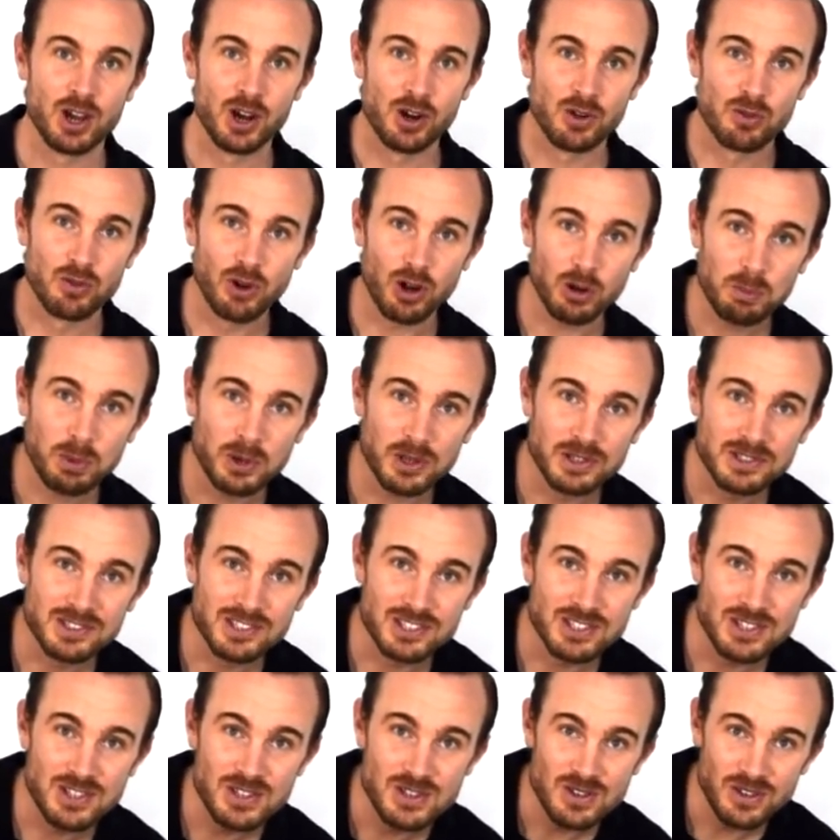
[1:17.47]
RockPods are
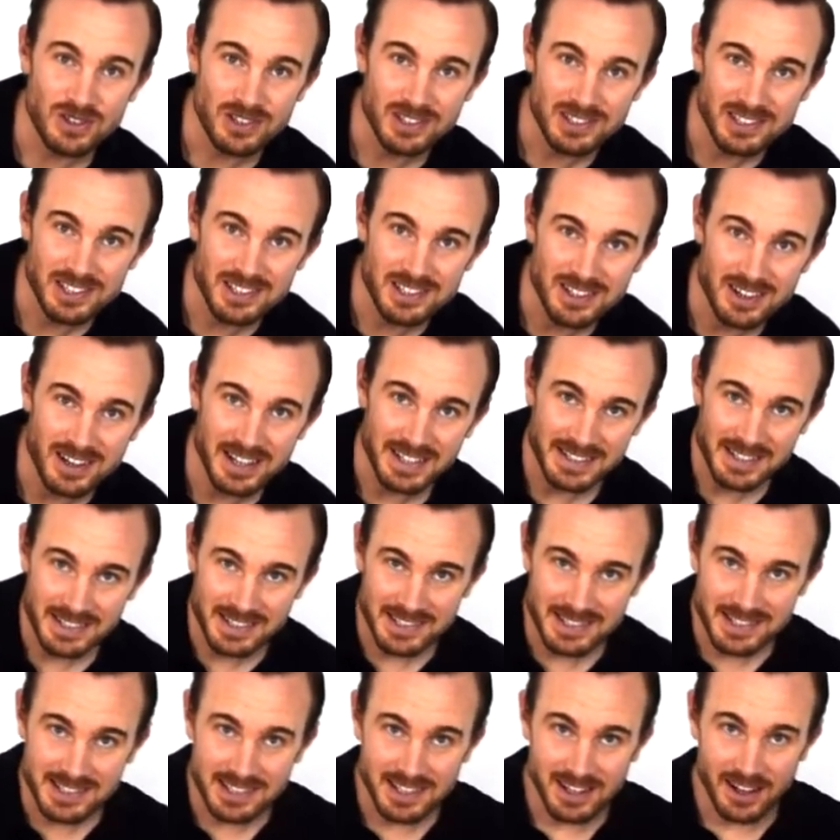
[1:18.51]
not designed to
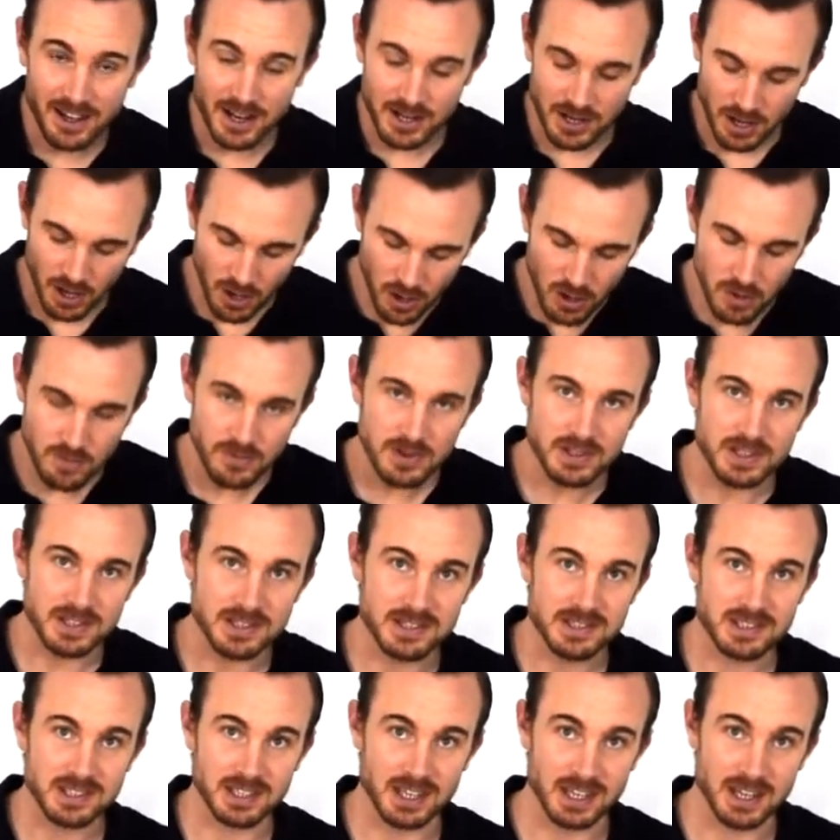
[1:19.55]
slide over the
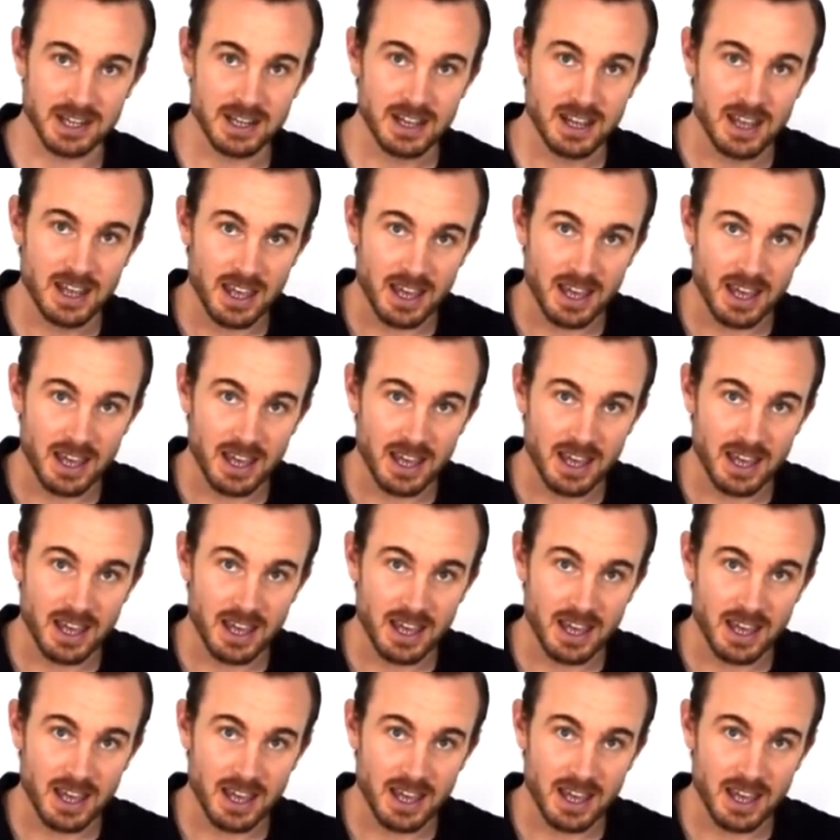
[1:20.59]
skin,